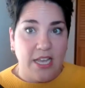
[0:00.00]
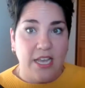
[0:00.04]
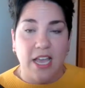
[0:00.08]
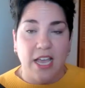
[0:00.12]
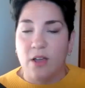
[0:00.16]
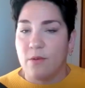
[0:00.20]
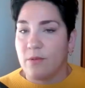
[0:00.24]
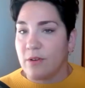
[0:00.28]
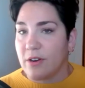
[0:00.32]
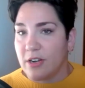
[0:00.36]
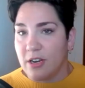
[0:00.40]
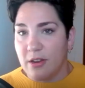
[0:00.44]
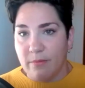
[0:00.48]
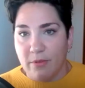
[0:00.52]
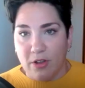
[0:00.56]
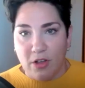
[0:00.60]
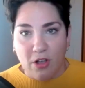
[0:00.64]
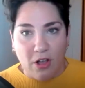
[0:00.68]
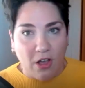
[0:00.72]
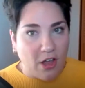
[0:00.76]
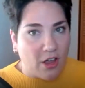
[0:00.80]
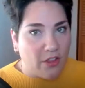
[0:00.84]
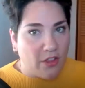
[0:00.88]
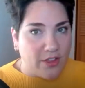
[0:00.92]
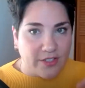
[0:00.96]
And we're going to
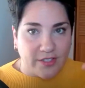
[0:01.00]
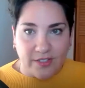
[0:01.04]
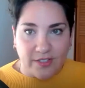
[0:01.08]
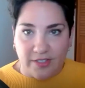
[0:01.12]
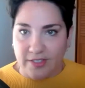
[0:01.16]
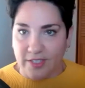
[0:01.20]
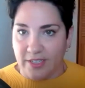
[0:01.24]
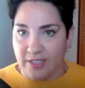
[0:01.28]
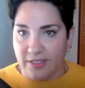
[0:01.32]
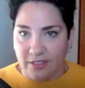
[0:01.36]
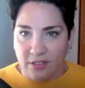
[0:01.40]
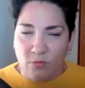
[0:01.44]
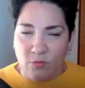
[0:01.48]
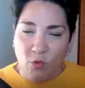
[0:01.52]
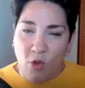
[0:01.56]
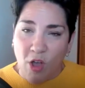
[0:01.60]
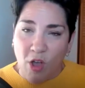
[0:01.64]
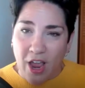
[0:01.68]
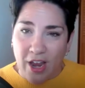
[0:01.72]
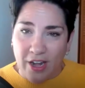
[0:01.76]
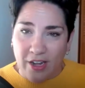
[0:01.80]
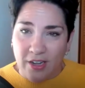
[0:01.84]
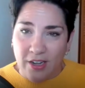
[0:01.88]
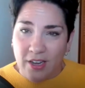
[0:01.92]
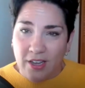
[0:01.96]
call this season
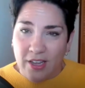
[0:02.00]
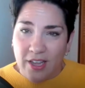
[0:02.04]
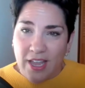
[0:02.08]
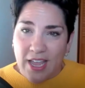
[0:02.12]
one,